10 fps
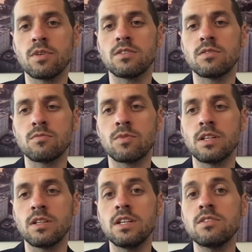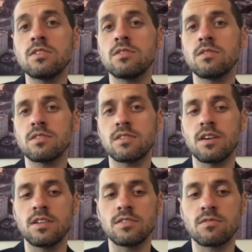We, we need to do the
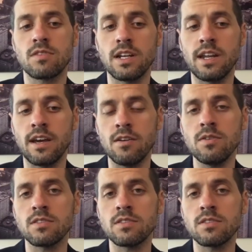studies right now,